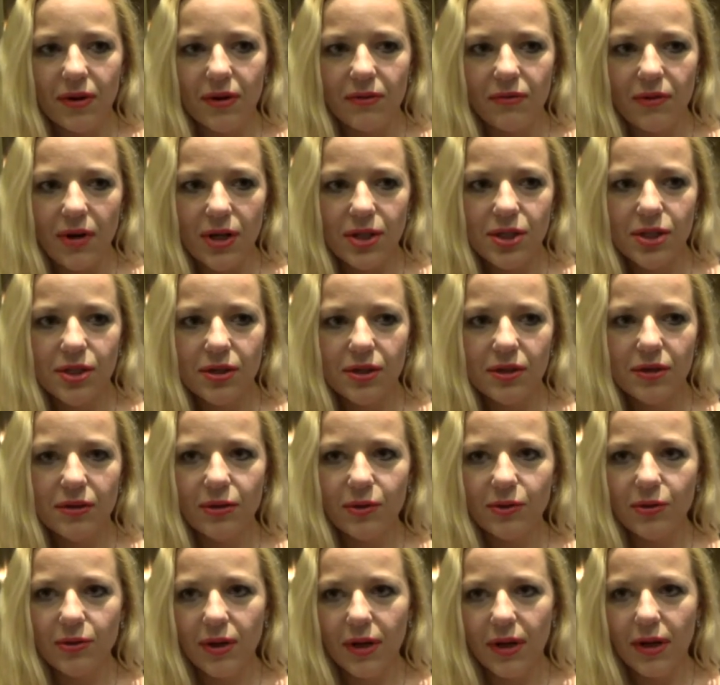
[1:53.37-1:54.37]
Russia and
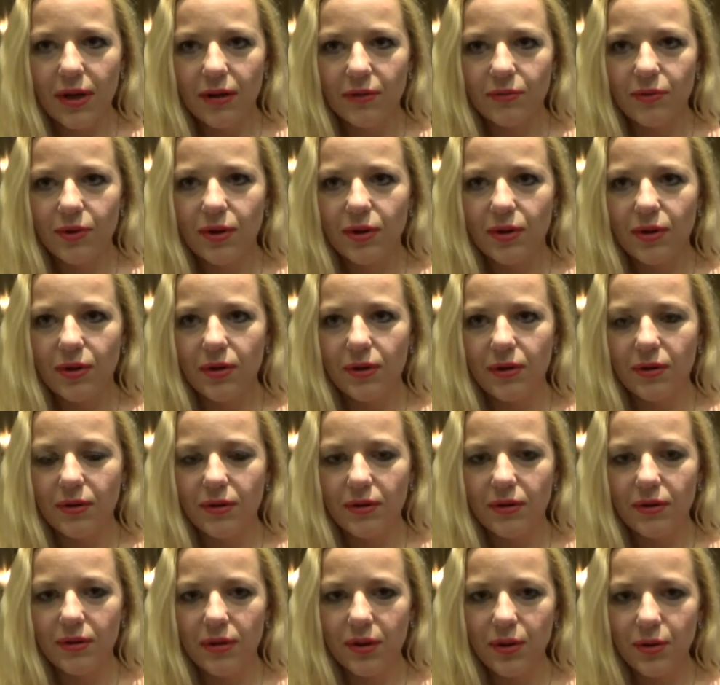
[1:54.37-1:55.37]
Ukraine
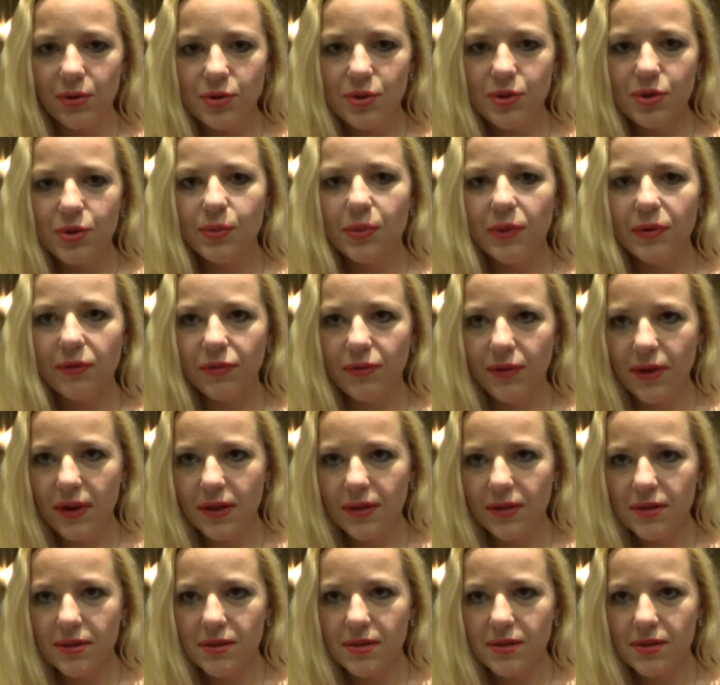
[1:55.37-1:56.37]
used to be
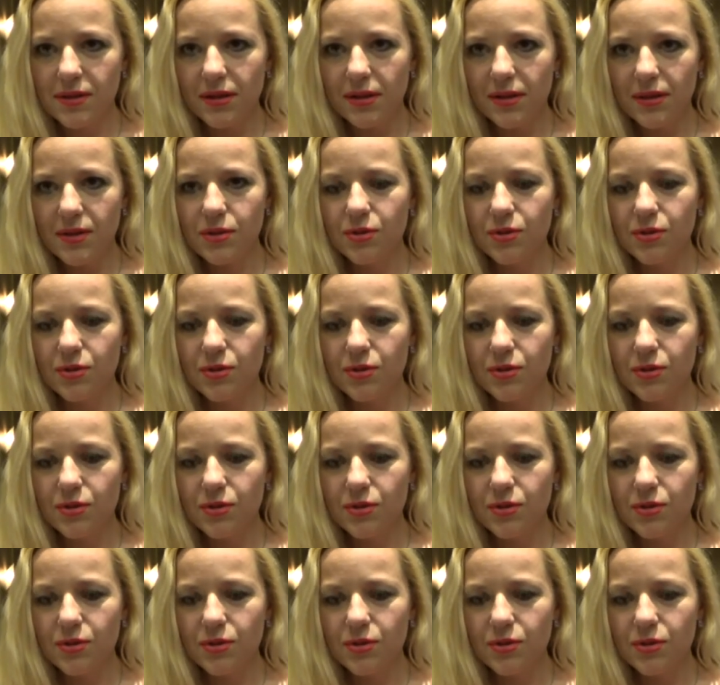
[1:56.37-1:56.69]
friends.